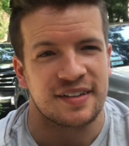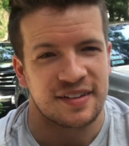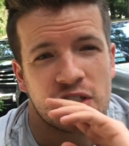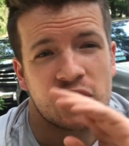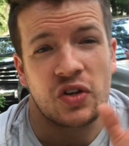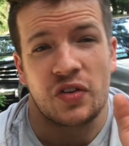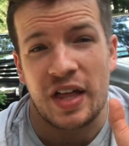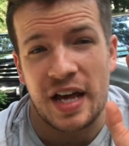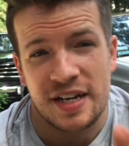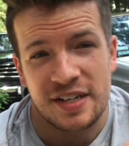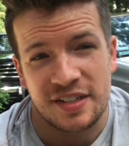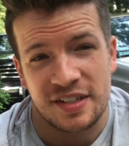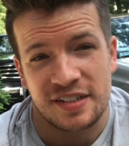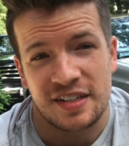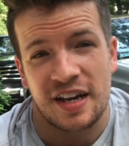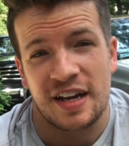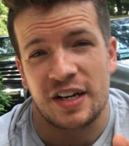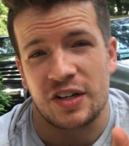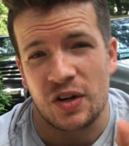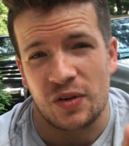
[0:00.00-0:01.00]
So that is to
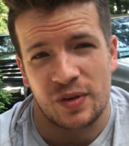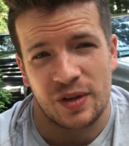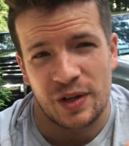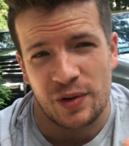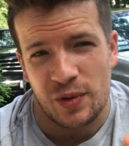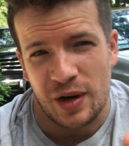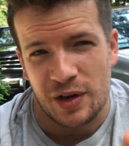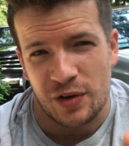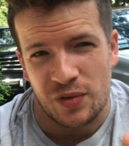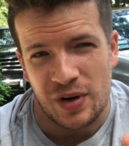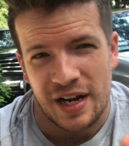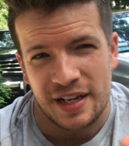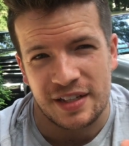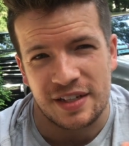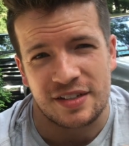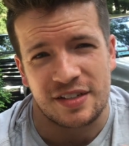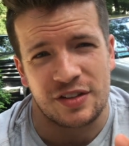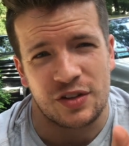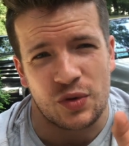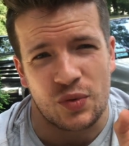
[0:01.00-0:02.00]
say, I don't really want to ride
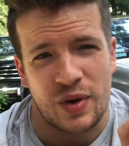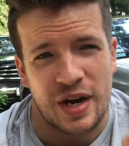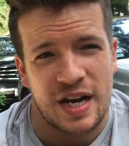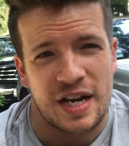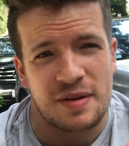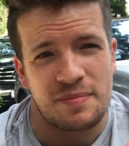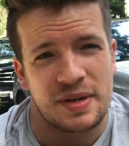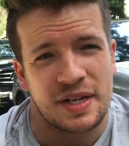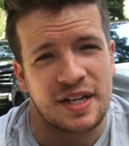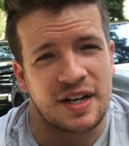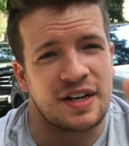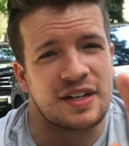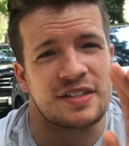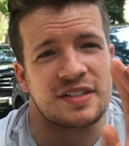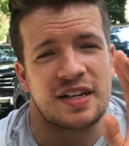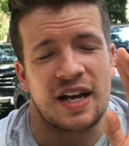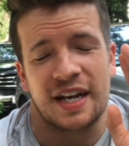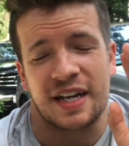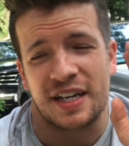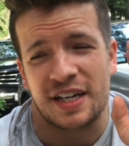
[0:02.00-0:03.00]
this in the rain,
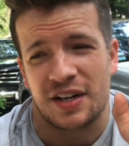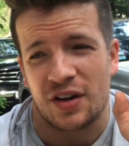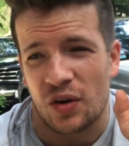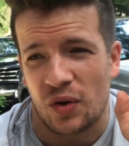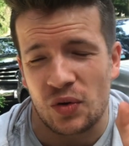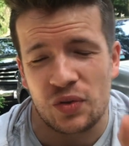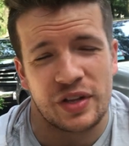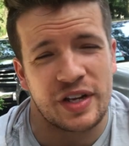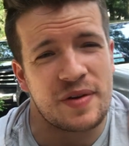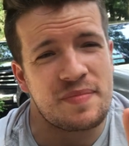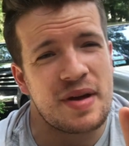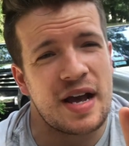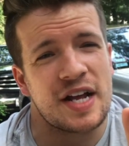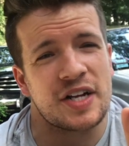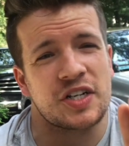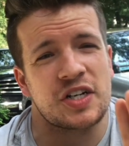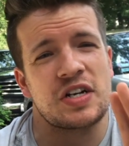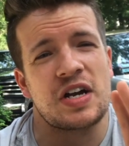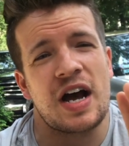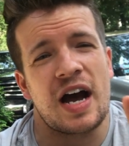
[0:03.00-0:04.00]
because I can only
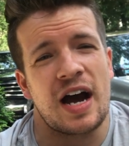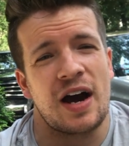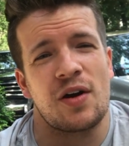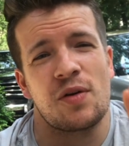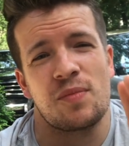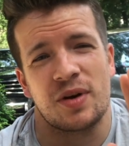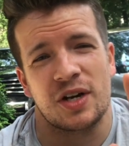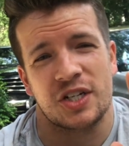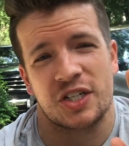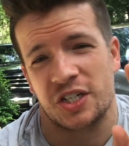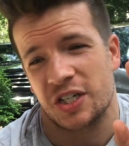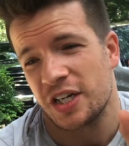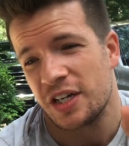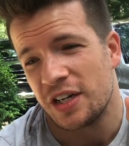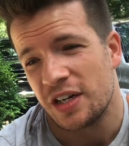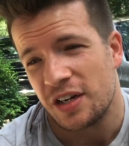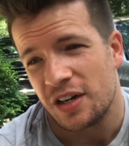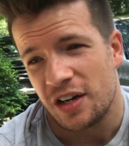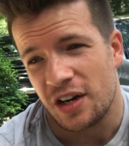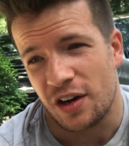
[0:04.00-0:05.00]
imagine how much
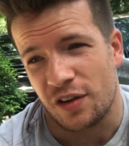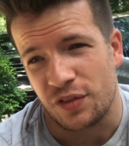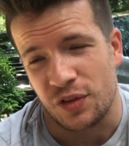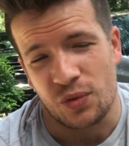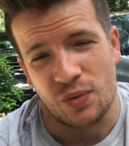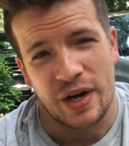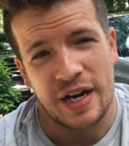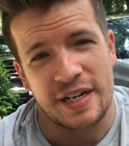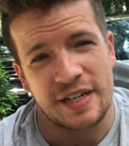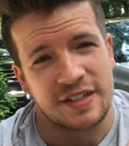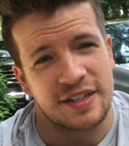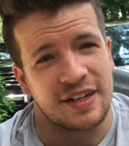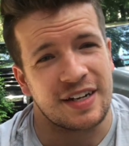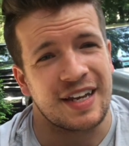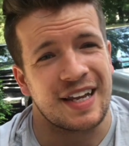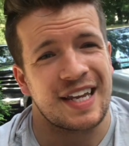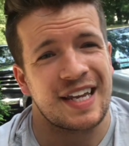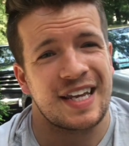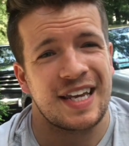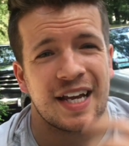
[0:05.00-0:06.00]
of the rain is going
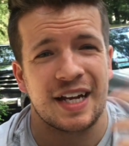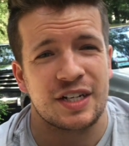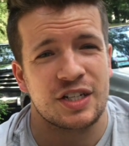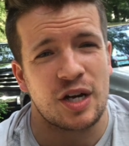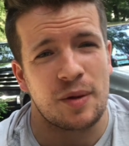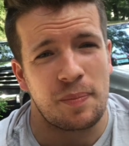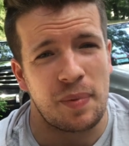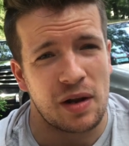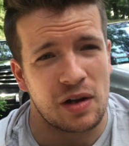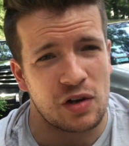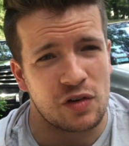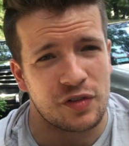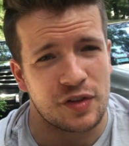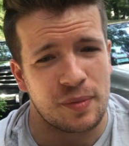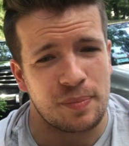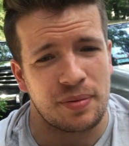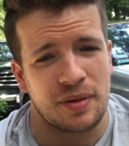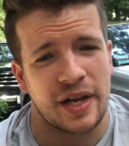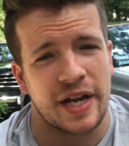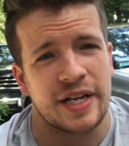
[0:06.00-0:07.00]
to get kicked up all over
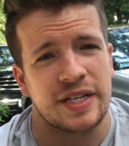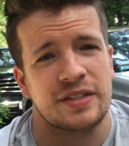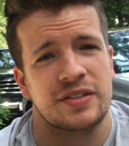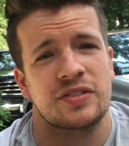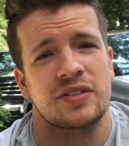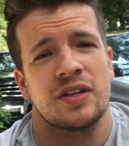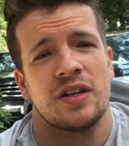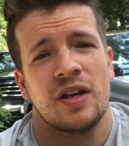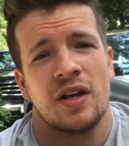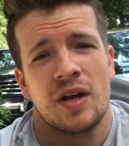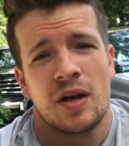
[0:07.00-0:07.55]
the place.